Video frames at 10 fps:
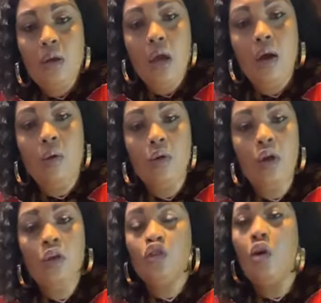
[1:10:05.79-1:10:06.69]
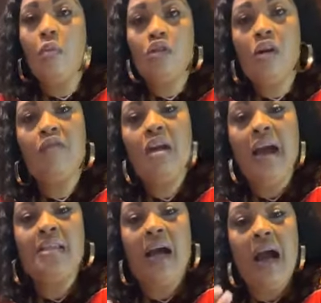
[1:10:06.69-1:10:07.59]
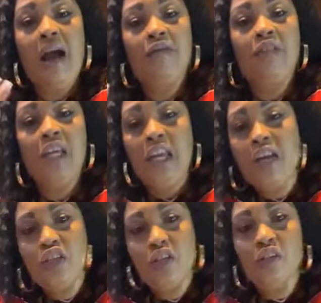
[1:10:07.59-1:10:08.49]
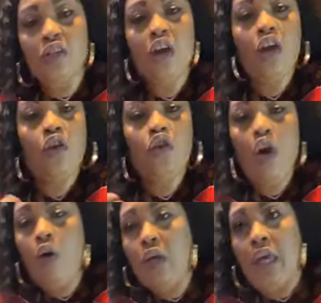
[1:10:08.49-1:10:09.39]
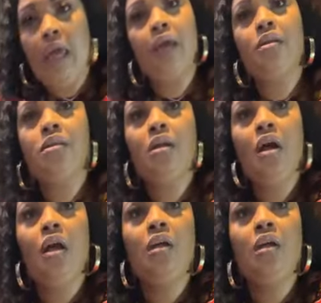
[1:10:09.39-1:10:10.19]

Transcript: You know, so most of you guys that have teenagers, young kids,